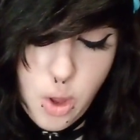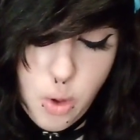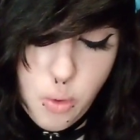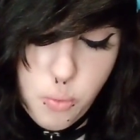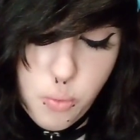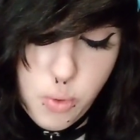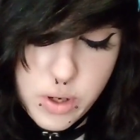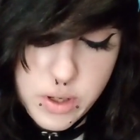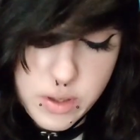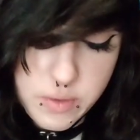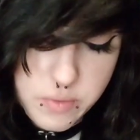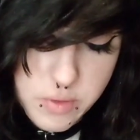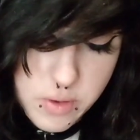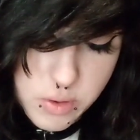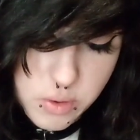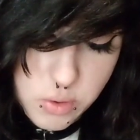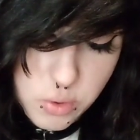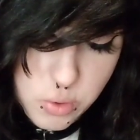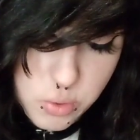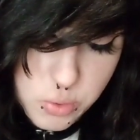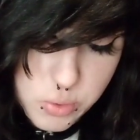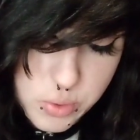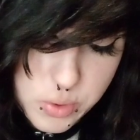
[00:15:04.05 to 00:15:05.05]
One of the
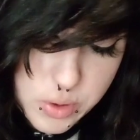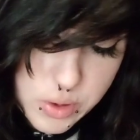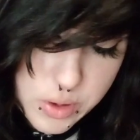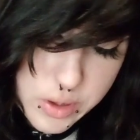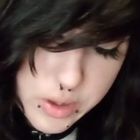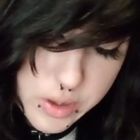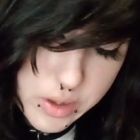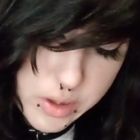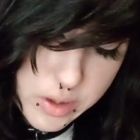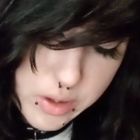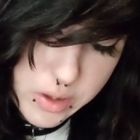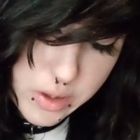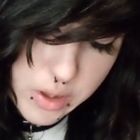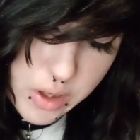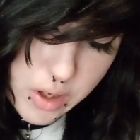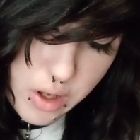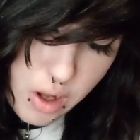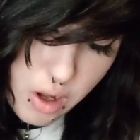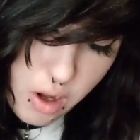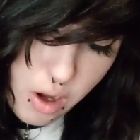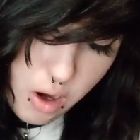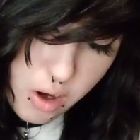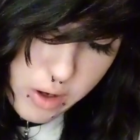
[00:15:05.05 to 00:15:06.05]
cooler
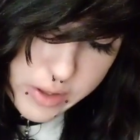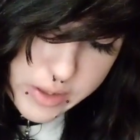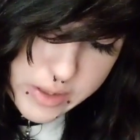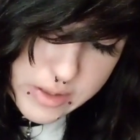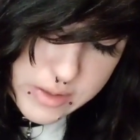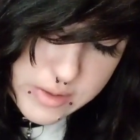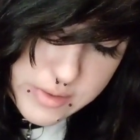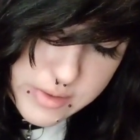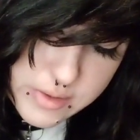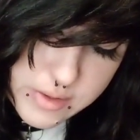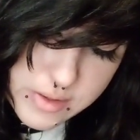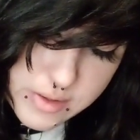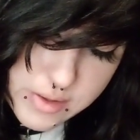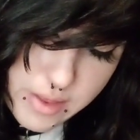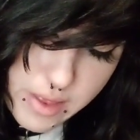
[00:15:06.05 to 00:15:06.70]
artists